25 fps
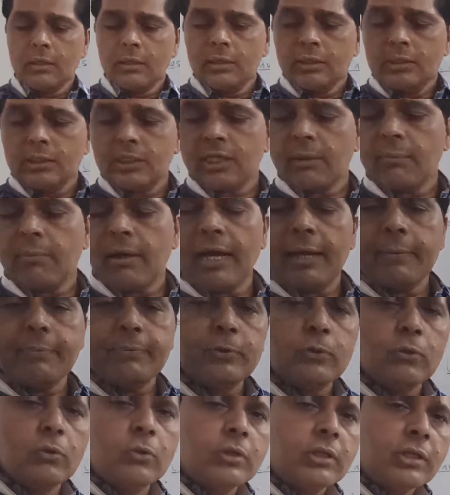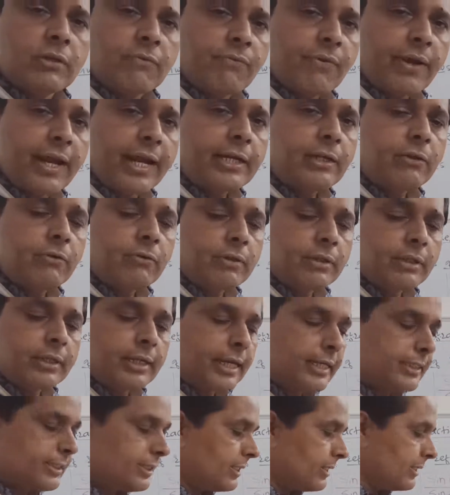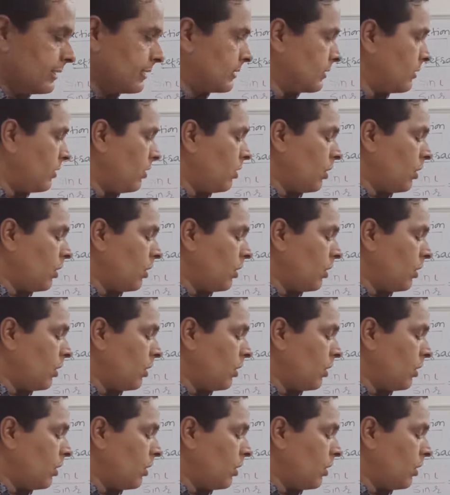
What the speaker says: some absolute refractive indices